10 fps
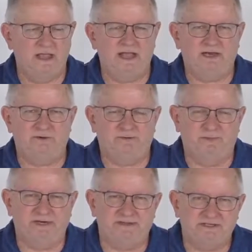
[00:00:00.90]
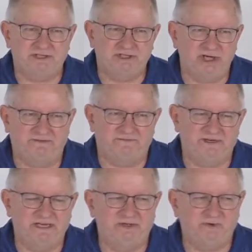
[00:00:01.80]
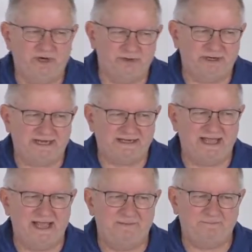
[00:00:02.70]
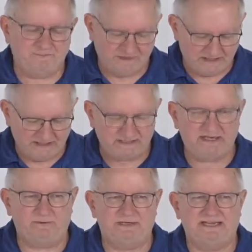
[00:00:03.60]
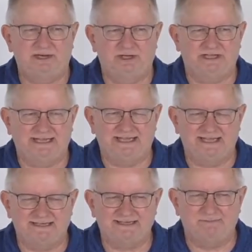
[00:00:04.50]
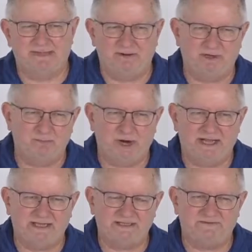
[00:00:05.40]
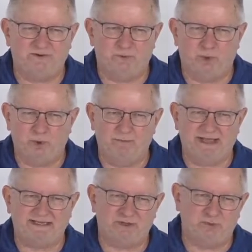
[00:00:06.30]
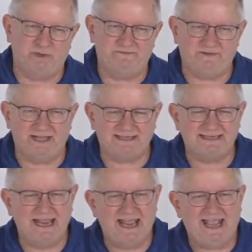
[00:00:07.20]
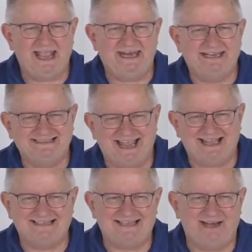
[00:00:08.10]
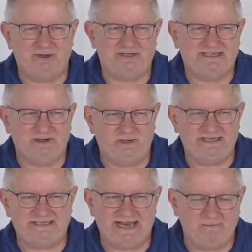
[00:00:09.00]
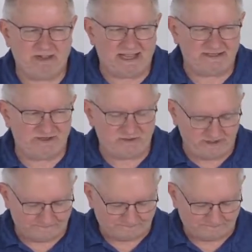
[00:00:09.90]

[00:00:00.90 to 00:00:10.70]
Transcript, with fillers: Hello everybody, this is Jeff at eTrailer.com. Today we're going to take a look at the custom mounting brackets for the Roadmaster Reflex and Exact Center steering stabilizers.